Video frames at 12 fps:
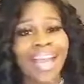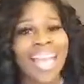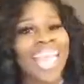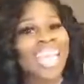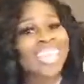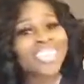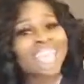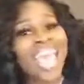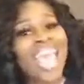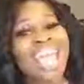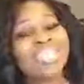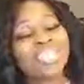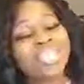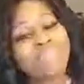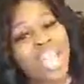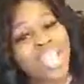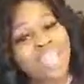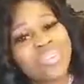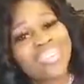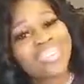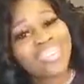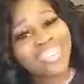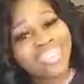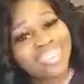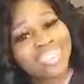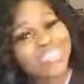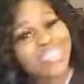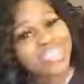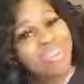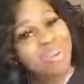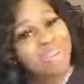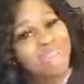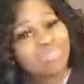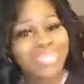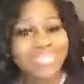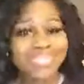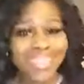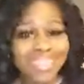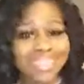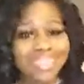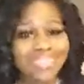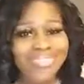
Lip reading: shout out to my creatives. You know what I'm saying?